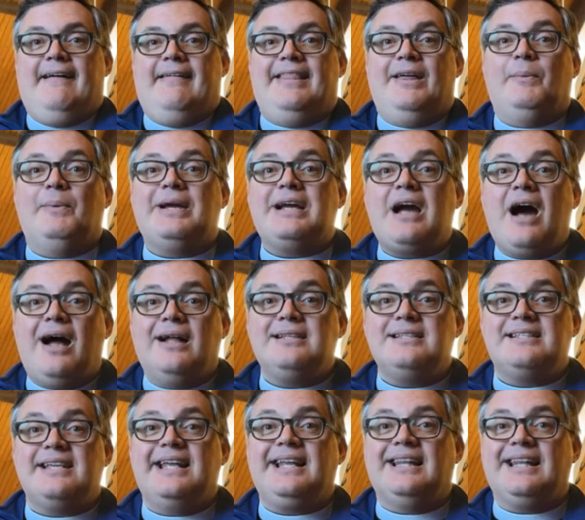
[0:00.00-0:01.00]
that when God
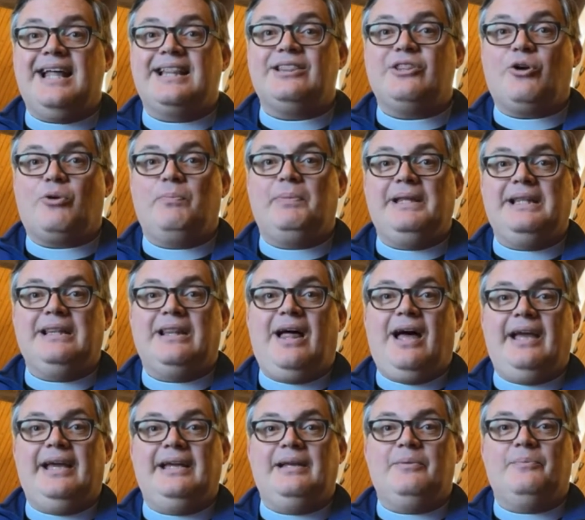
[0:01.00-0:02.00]
said, "Let there be
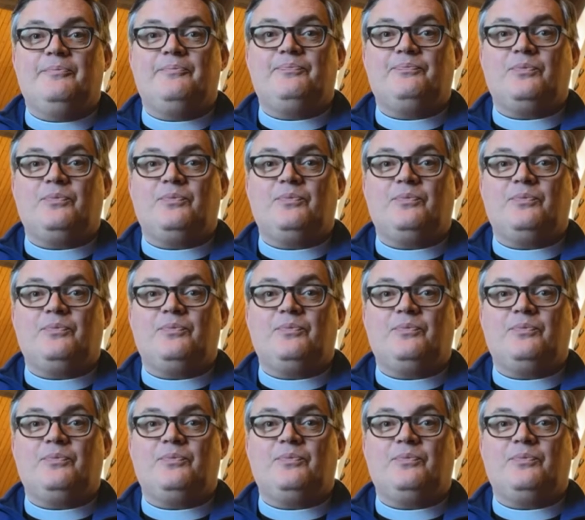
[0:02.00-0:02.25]
light,"